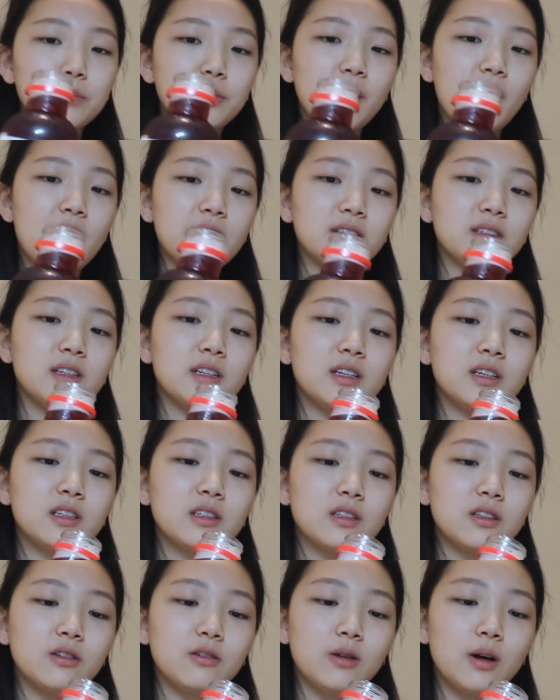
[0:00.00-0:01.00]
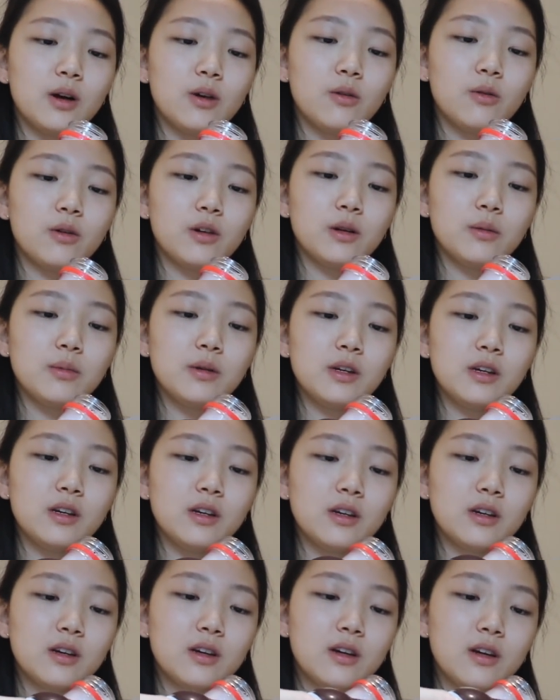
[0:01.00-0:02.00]
plastic, so I don't want to
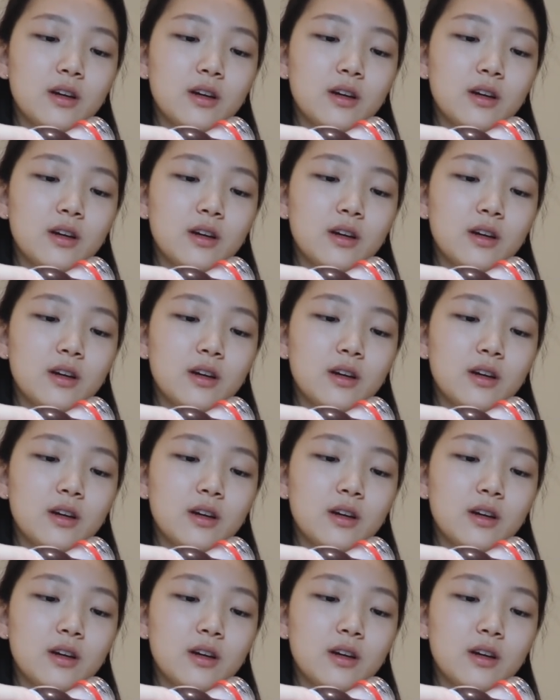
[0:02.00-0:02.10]
be